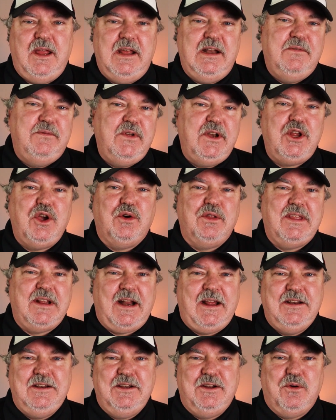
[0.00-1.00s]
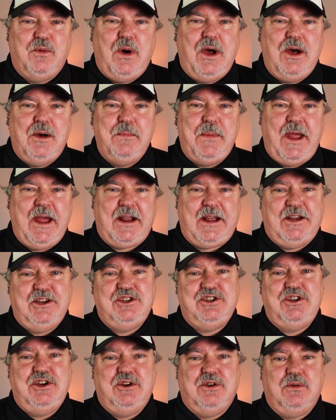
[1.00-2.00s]
In a video that I did a while back, I
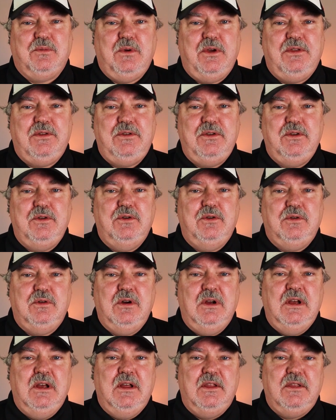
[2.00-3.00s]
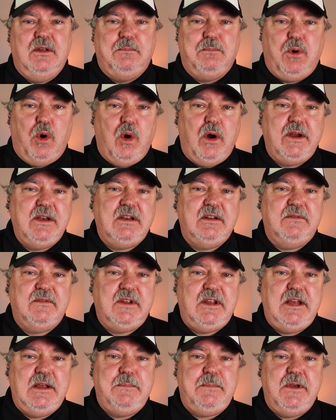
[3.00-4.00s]
shared with you the point of
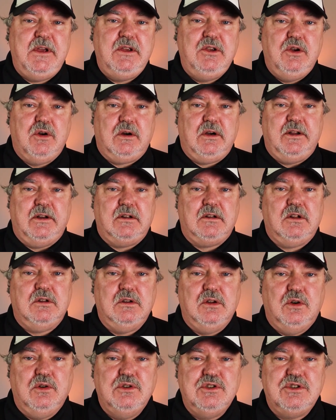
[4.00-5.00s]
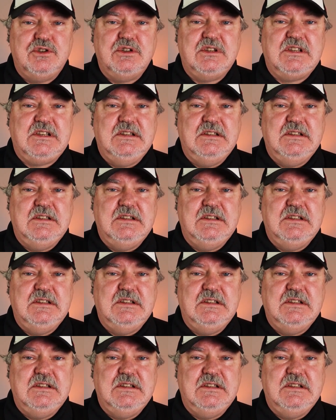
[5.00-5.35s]
keeping your enclosures